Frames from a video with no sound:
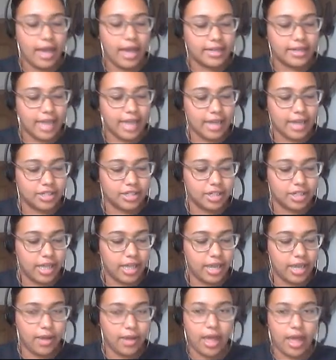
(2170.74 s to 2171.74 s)

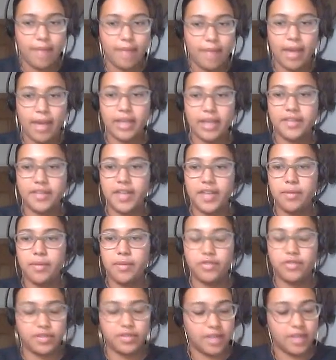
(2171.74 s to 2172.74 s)
actually, I can see
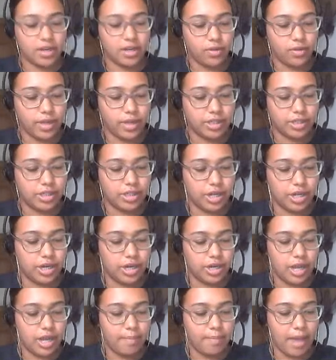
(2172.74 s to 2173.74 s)
we've just had a
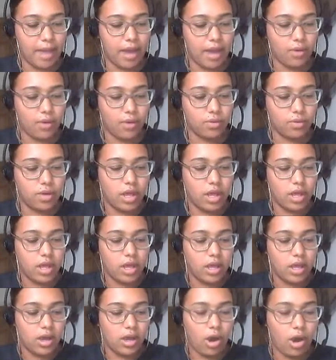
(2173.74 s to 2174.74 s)
question about
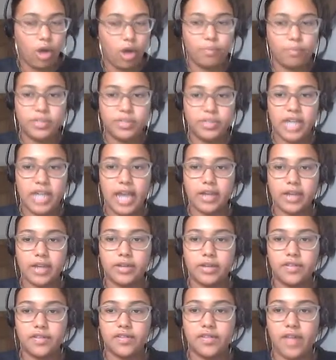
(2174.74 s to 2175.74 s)

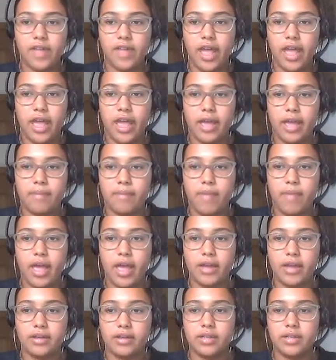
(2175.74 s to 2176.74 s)
objects
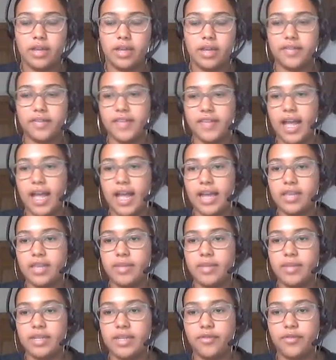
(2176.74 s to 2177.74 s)
and starting
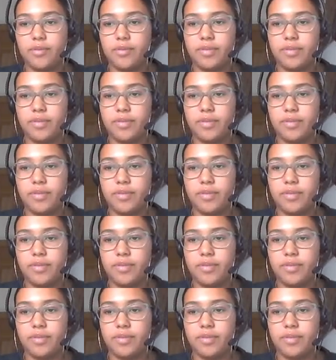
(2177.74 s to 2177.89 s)
them in different